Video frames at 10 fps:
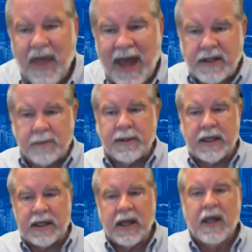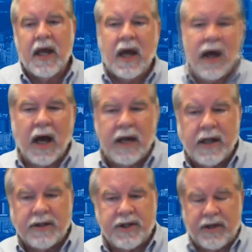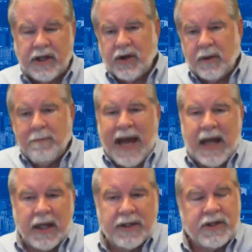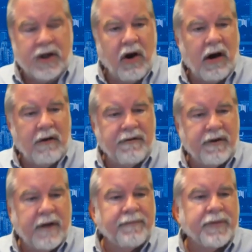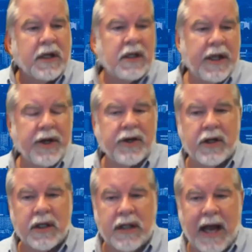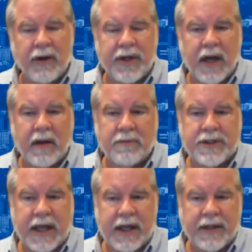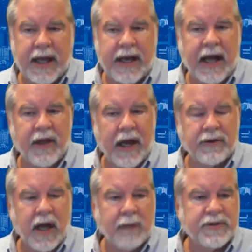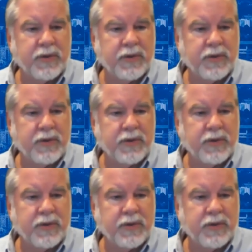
that to be so that you can balance off clinical outcomes and, and health outcomes